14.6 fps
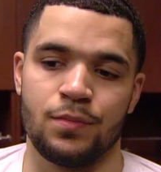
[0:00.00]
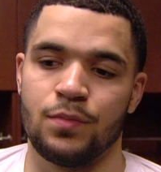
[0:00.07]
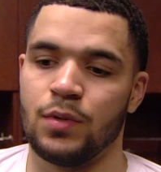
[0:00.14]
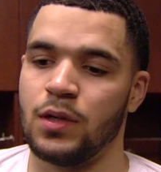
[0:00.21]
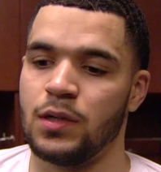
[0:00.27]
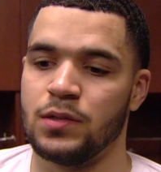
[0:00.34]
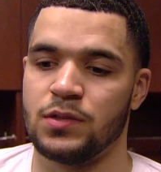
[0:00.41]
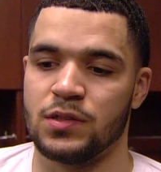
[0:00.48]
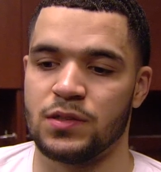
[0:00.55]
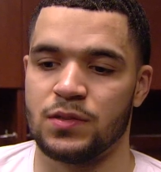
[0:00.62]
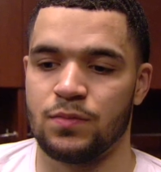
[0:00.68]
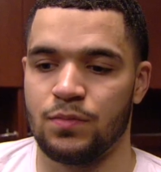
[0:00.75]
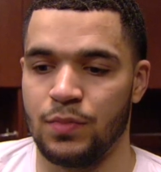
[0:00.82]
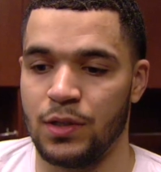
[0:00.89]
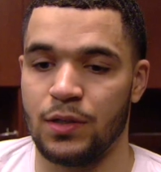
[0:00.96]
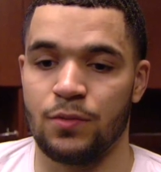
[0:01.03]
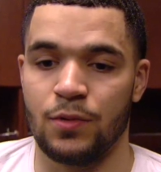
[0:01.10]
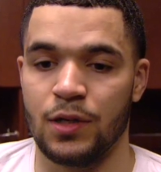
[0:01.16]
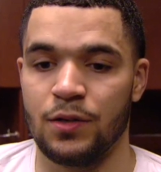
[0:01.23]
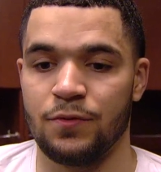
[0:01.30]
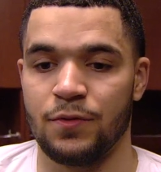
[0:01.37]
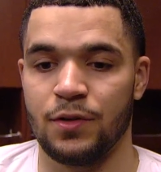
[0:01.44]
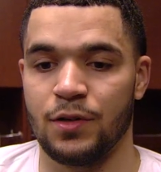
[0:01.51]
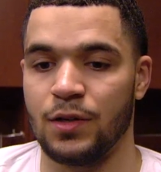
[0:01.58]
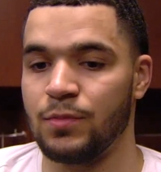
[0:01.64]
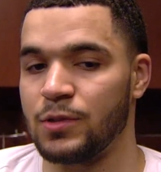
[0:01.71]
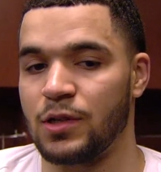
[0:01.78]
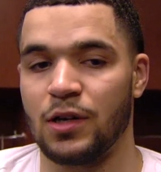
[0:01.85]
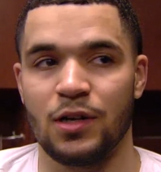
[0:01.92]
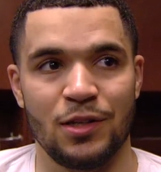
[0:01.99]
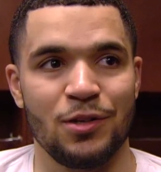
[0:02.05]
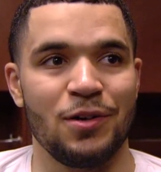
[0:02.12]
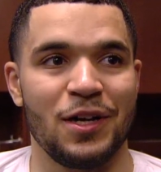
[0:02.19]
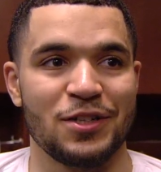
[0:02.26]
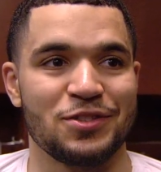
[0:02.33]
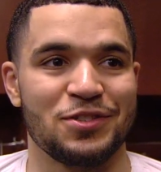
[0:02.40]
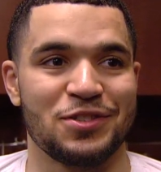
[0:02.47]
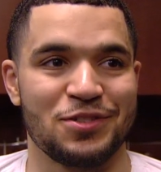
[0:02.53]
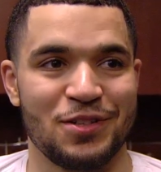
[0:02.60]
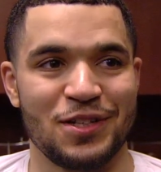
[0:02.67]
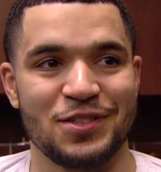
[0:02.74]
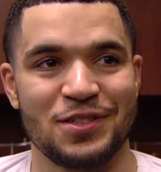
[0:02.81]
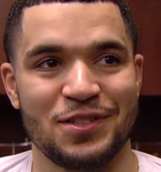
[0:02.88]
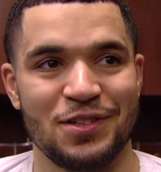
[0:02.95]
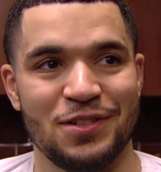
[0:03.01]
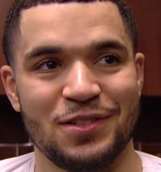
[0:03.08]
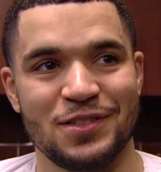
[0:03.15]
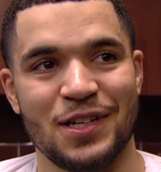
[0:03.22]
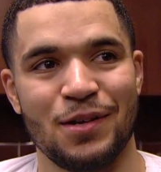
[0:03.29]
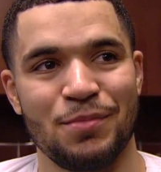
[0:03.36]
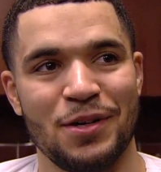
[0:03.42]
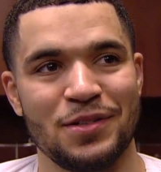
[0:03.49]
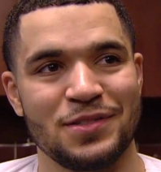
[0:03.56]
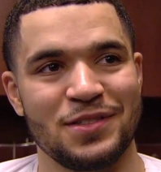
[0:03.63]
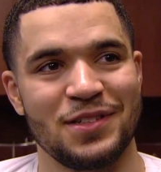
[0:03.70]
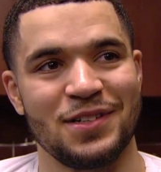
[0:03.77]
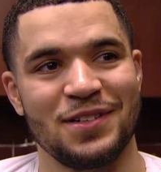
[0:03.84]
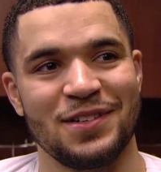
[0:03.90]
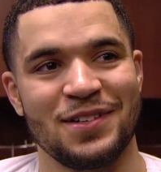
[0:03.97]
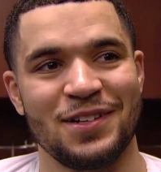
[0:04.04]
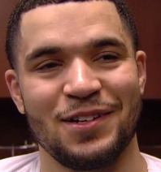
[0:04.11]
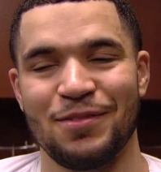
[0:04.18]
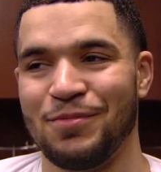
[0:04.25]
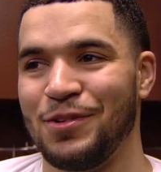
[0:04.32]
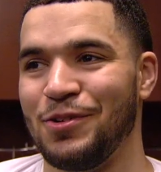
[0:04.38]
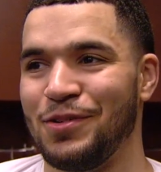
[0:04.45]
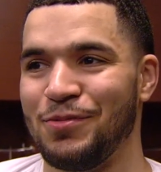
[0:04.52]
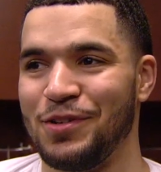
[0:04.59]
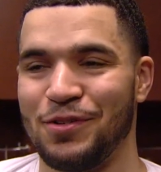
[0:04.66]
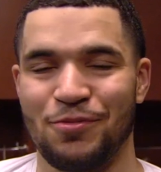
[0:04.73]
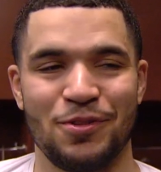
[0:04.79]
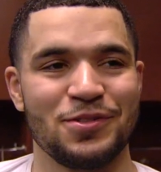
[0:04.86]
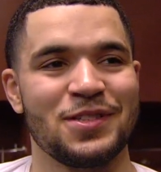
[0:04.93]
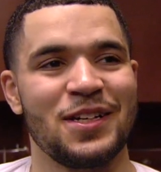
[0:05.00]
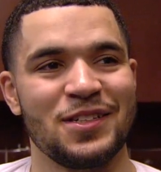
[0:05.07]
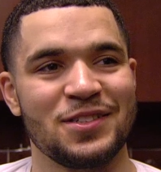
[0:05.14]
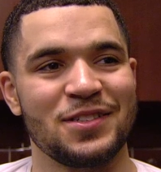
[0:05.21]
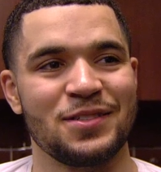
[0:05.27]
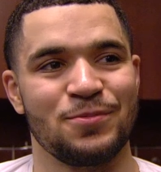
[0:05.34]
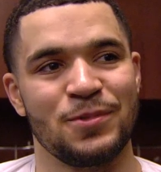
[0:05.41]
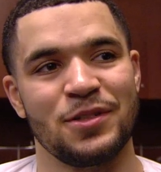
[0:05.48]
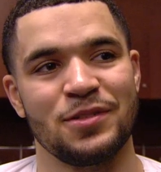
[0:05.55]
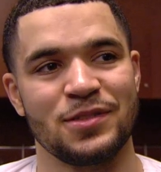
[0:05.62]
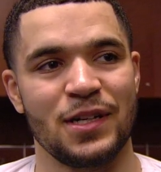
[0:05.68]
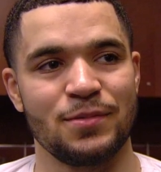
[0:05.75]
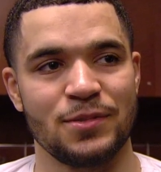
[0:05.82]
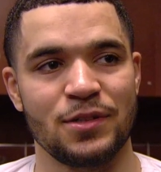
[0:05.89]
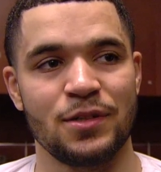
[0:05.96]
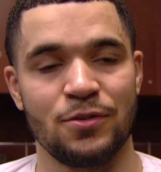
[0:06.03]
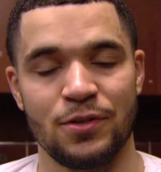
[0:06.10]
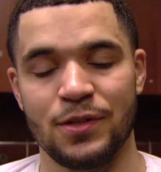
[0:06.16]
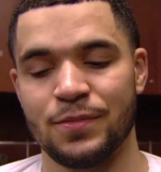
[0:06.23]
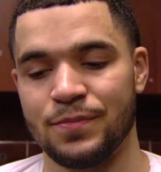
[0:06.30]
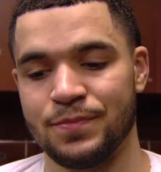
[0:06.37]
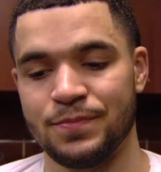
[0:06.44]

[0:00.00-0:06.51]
But just being ready for your number call, a little extra stretching during the timeouts there, knowing when the rotation, when your times are going.